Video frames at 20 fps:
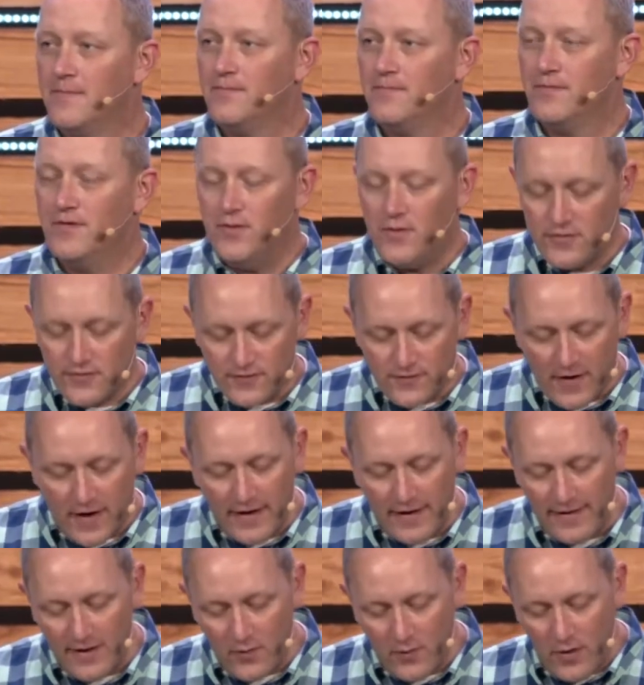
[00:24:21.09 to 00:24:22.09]
You know, it's
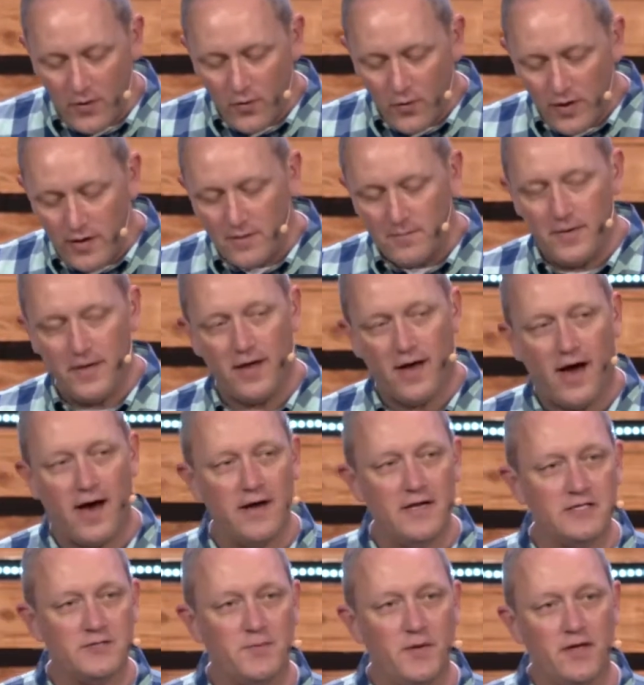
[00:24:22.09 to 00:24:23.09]
funny that we wouldn't be
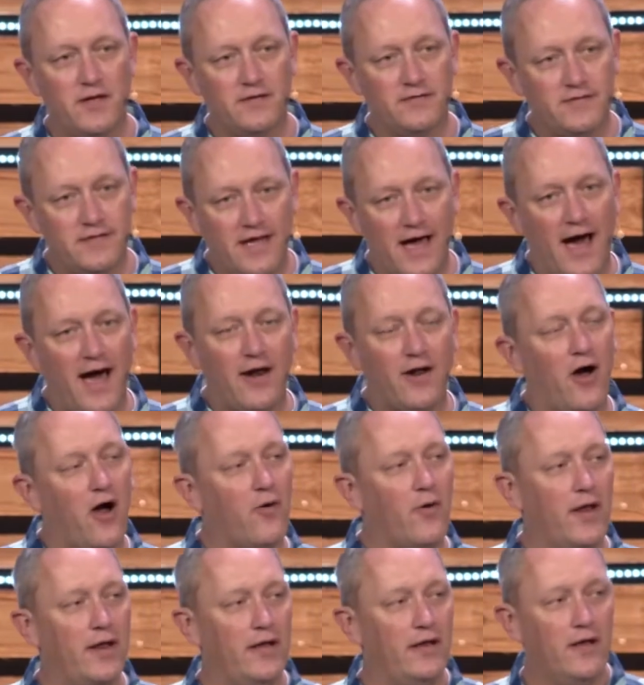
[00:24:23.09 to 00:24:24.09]
honest because God
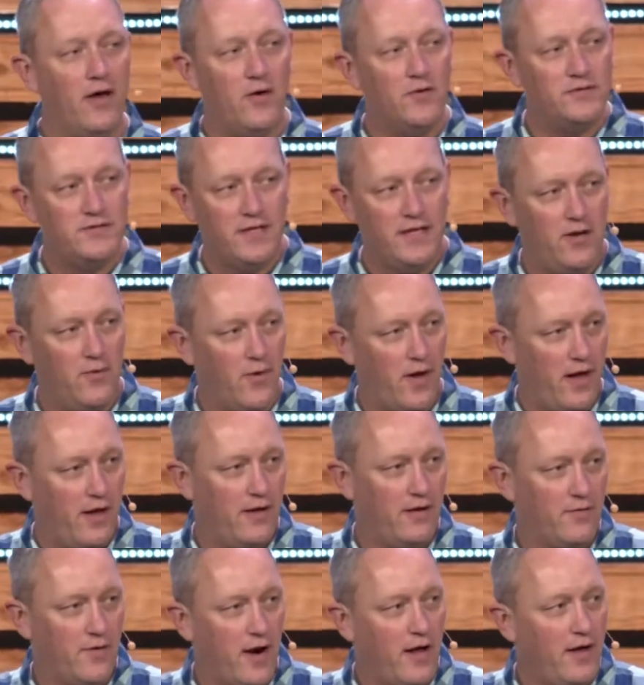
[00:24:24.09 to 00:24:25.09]
already knows anyway,
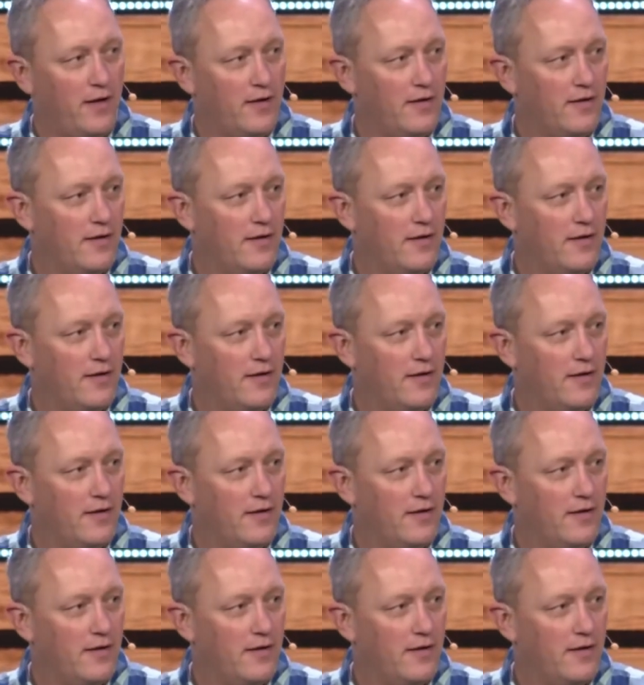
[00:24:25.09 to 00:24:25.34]
right?